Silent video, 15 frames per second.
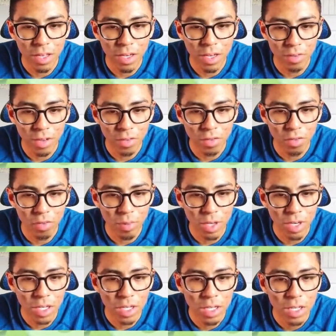I don't need too
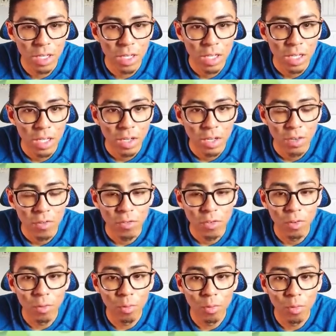many.
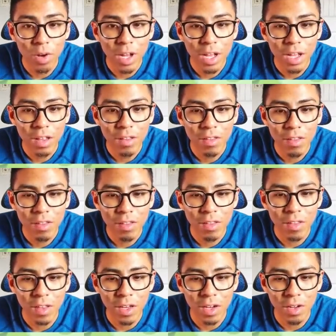For
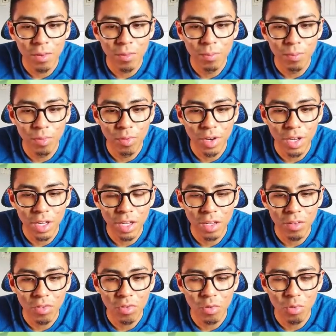reds, I'll
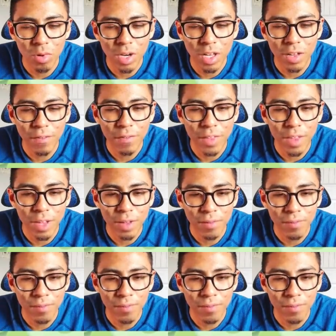bring 20 of them.